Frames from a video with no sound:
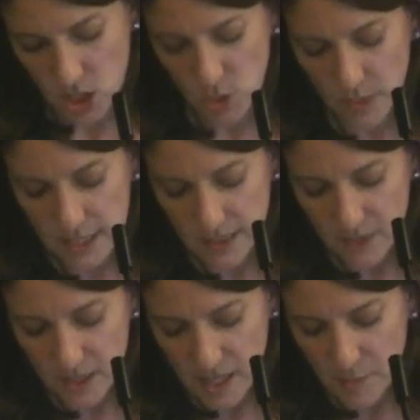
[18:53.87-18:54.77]
She wasn't
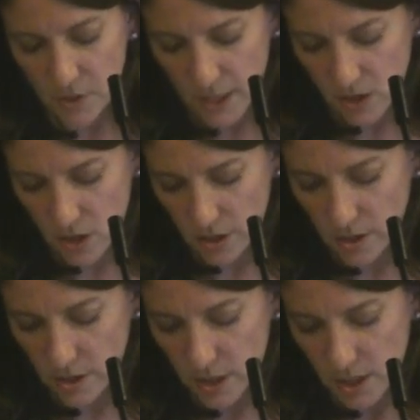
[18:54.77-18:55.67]
even a neighbor any
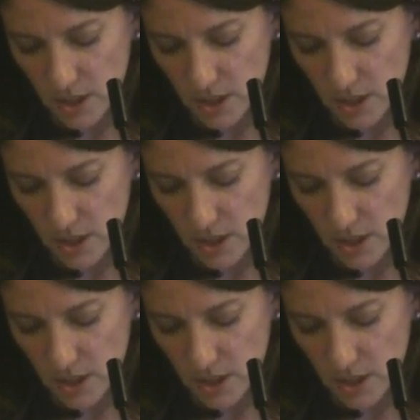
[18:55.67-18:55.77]
longer,